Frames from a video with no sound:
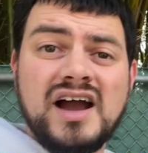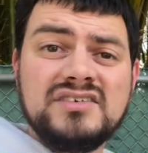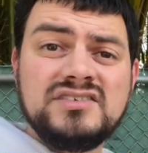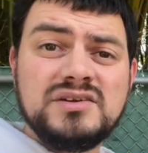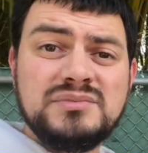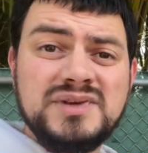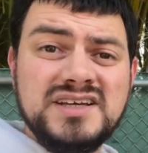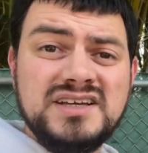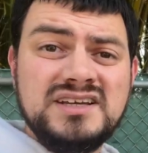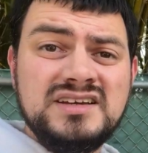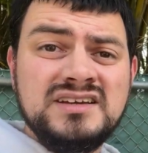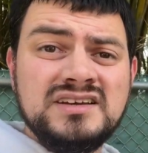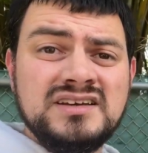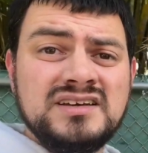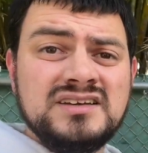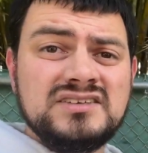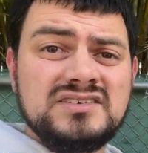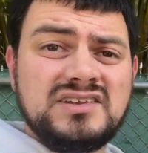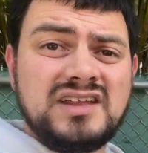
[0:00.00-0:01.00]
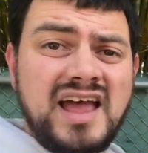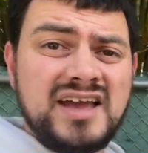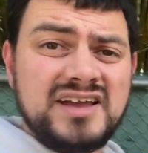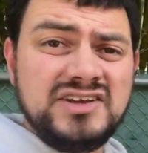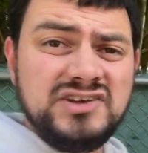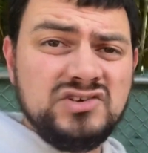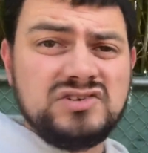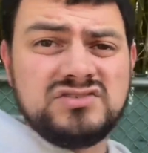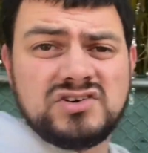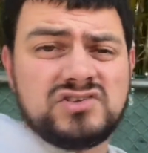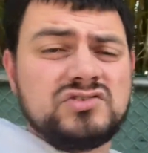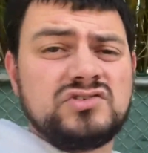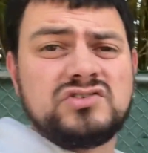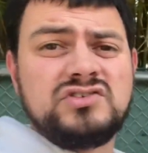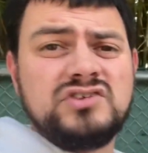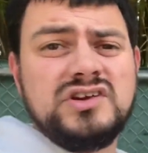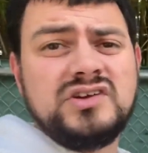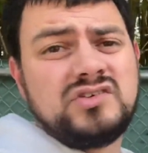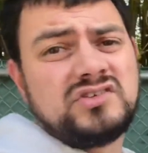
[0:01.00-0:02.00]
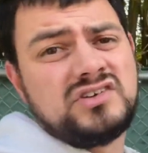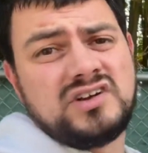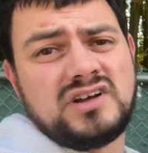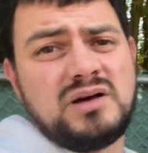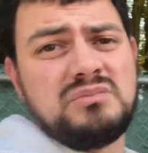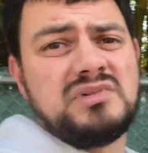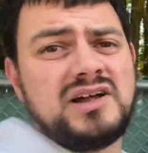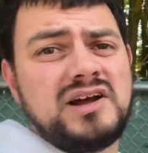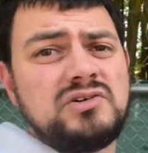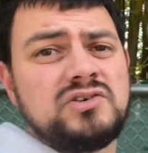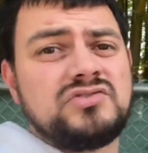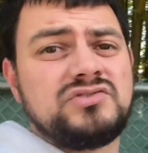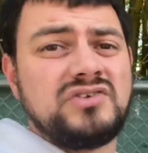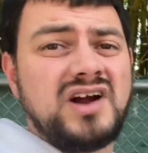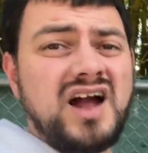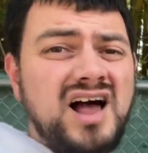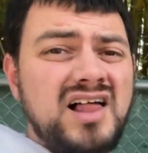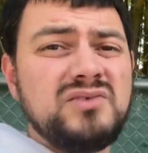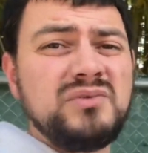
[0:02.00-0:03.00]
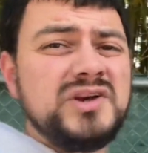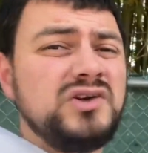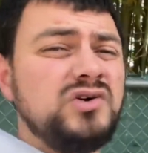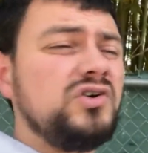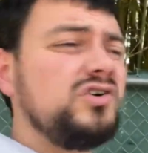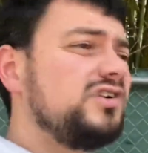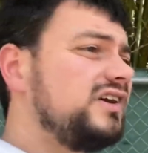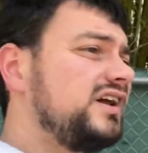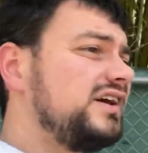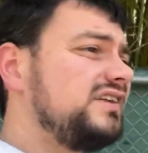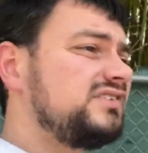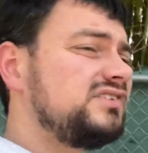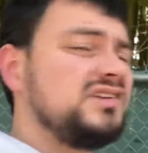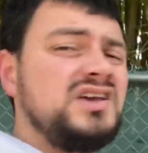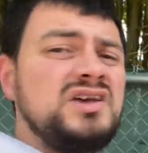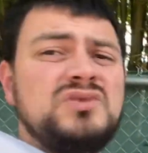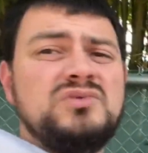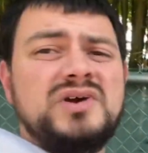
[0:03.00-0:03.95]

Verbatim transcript: have to be at Universal Studios in a couple hours for Halloween Horror Nights.